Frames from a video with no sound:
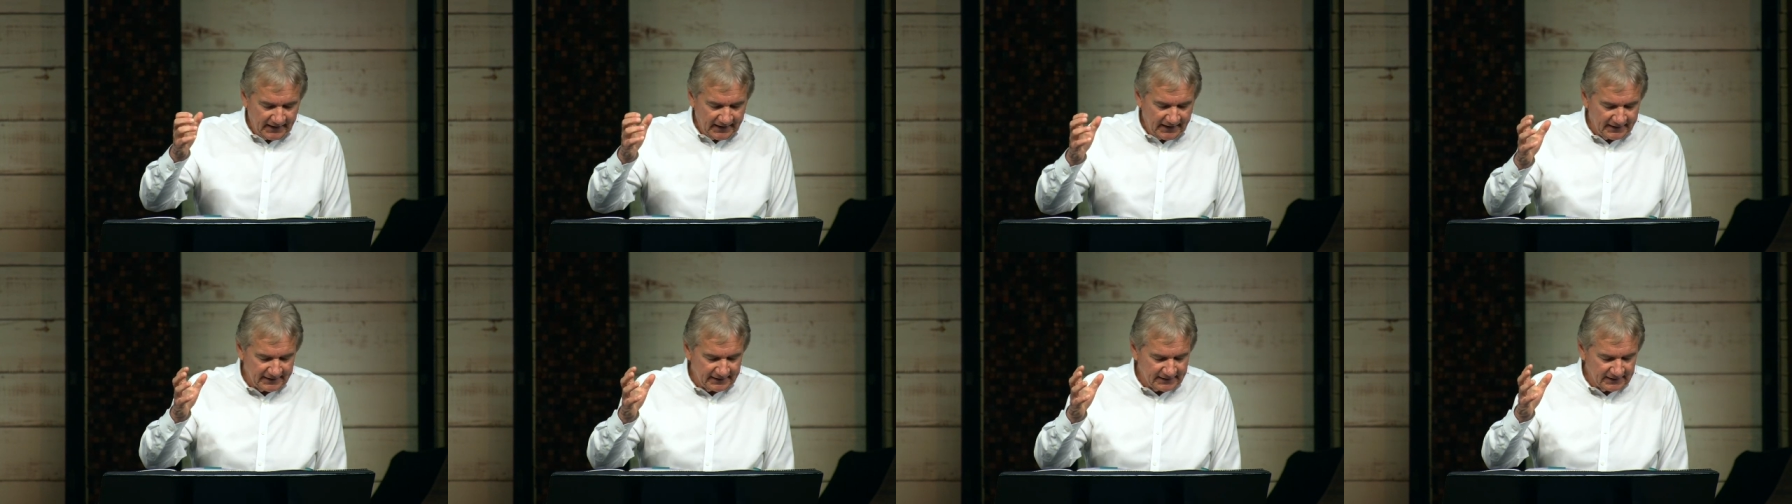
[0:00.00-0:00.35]

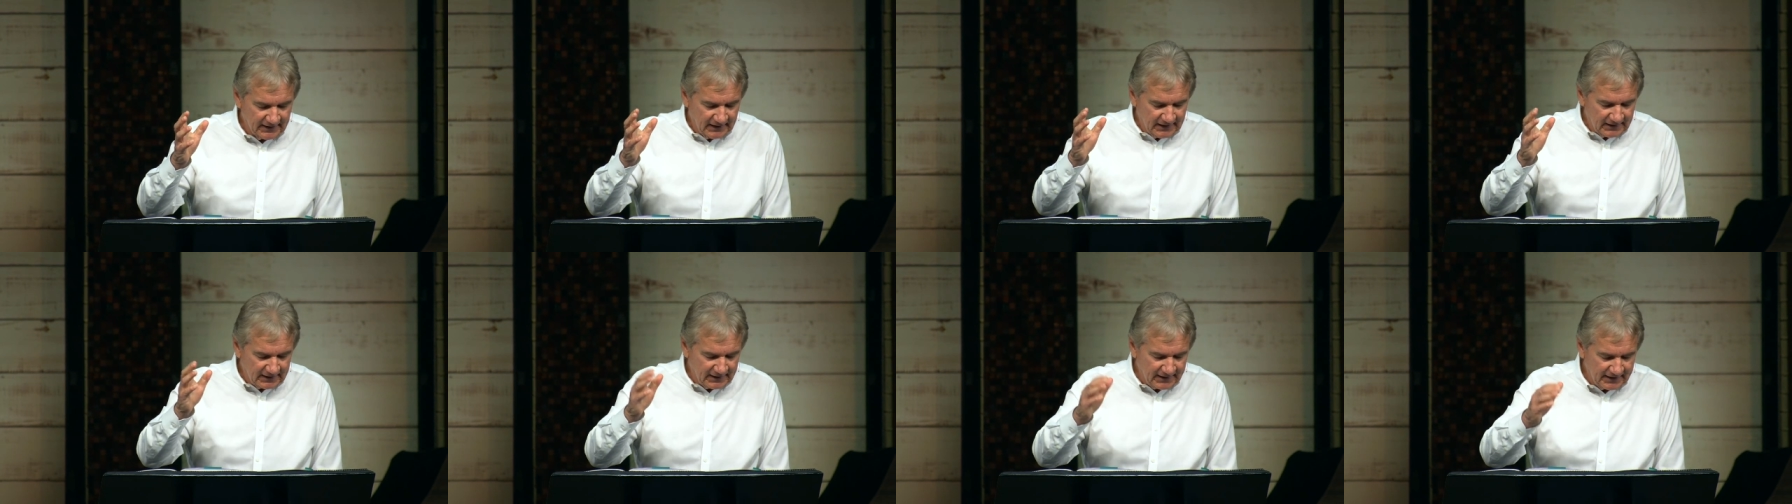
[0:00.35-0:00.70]
and
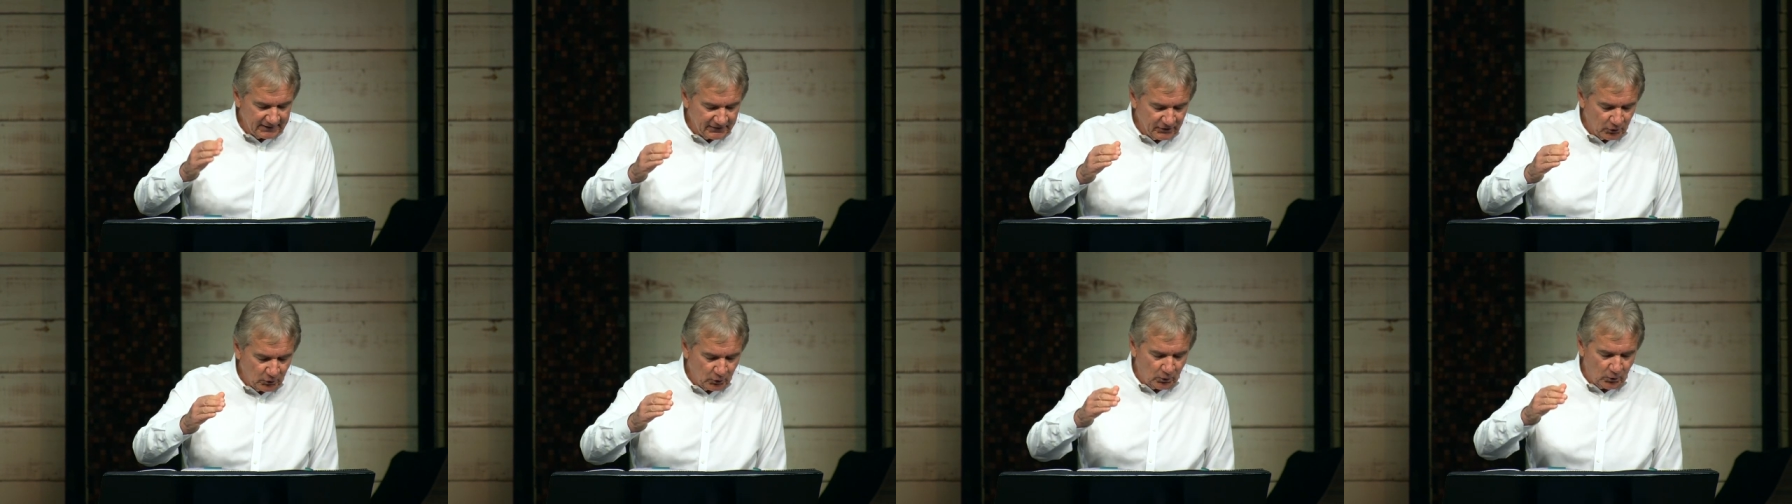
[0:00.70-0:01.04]
he
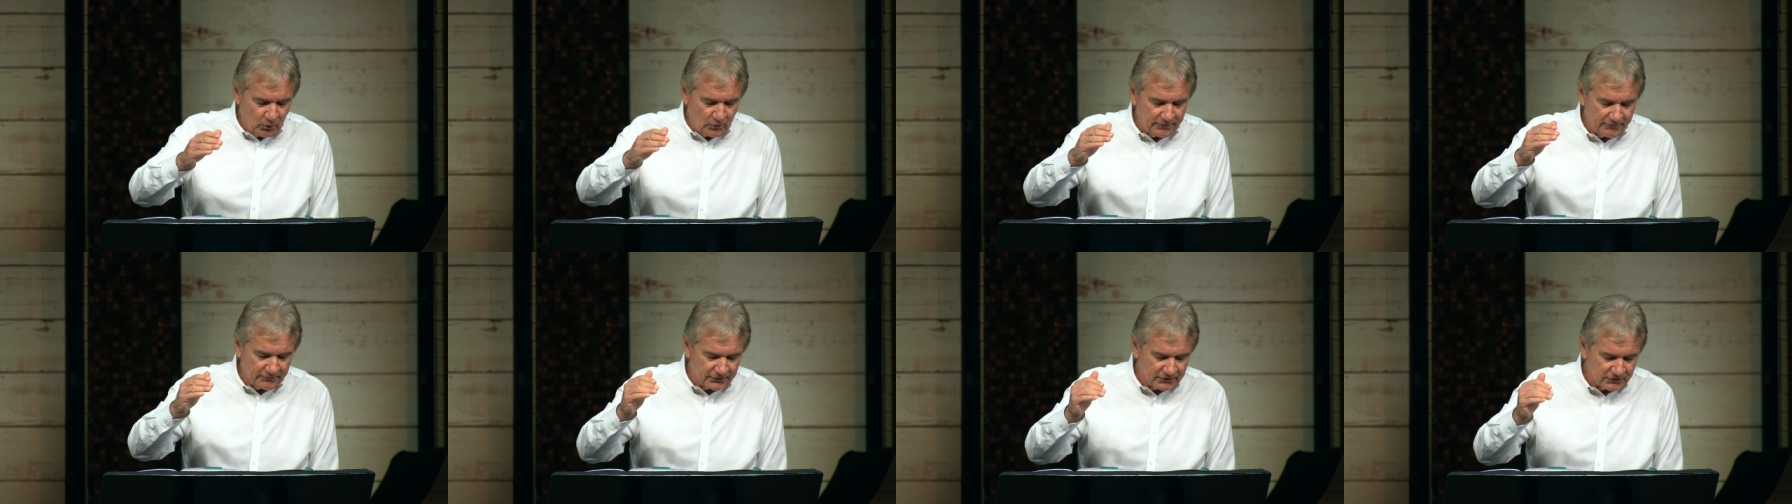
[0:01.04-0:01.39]
laid
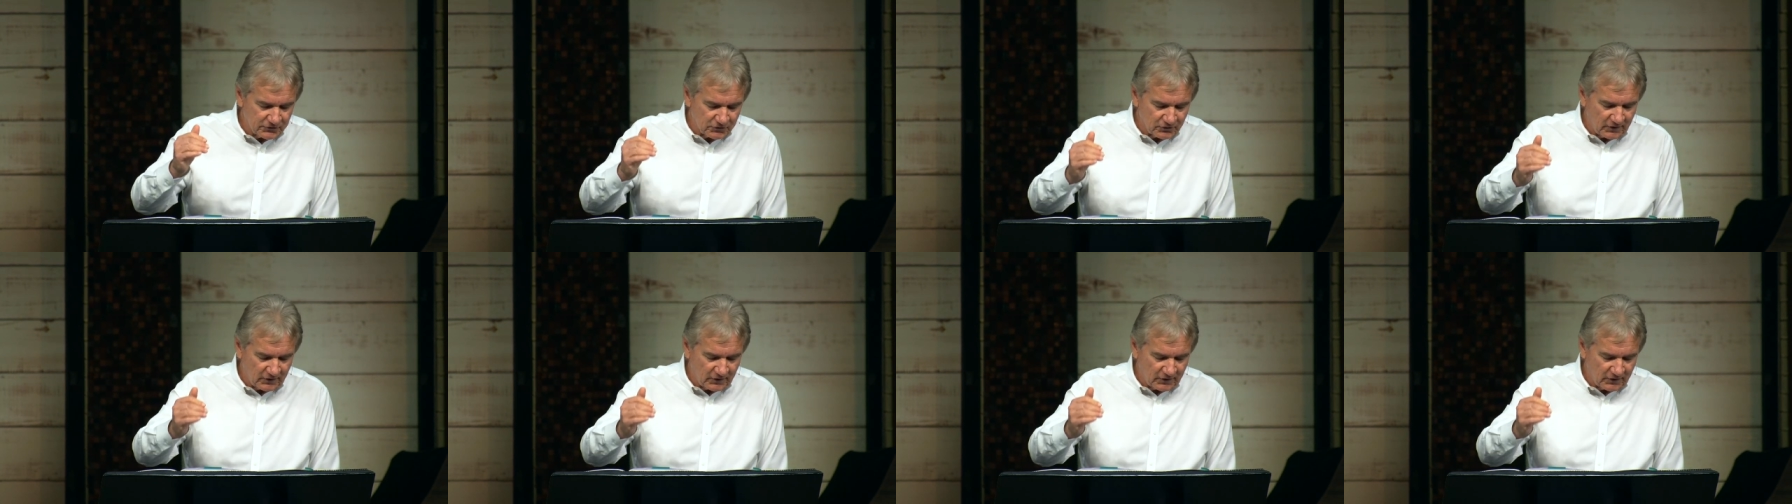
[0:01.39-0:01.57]
hold of the